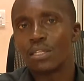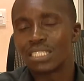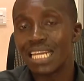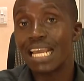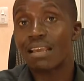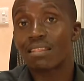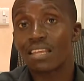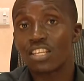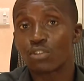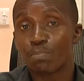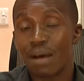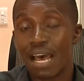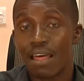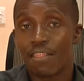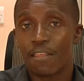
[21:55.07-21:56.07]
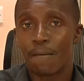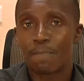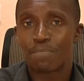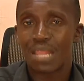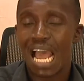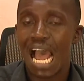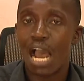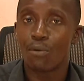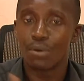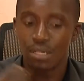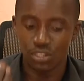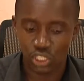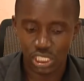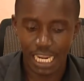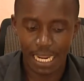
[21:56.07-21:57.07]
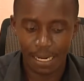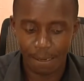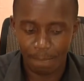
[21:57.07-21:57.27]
take this path, I will shine.